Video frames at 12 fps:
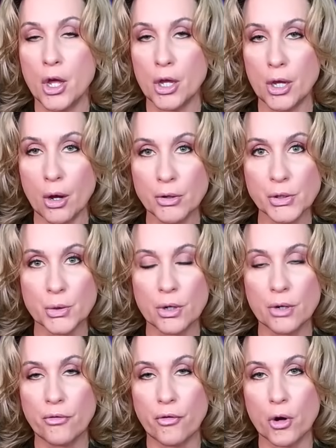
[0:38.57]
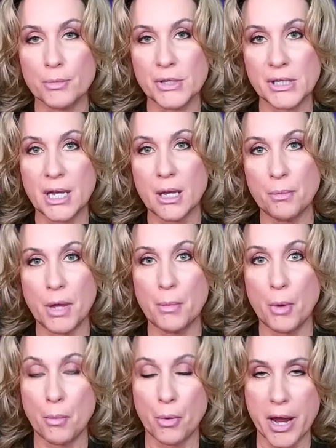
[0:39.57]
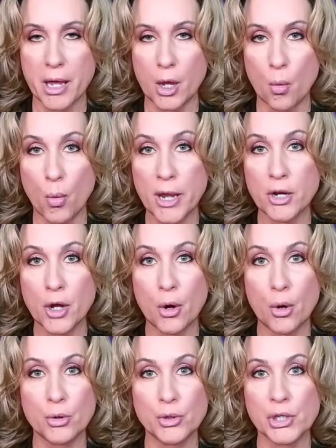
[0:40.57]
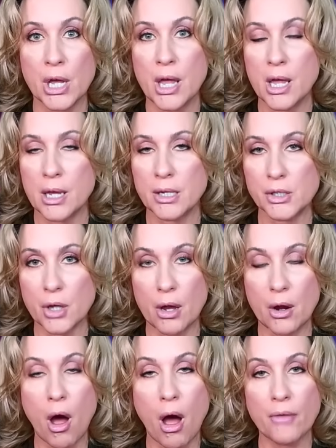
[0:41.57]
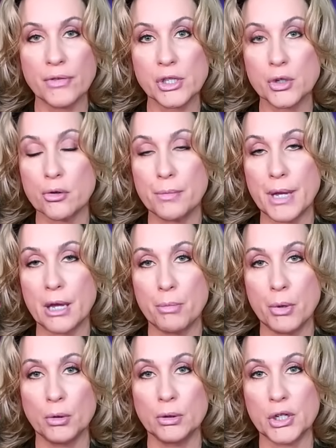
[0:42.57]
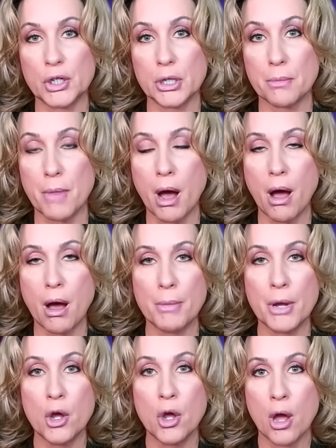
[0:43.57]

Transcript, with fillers: He also confirmed seeing people breaking windows. He saw an officer being pulled into the mob.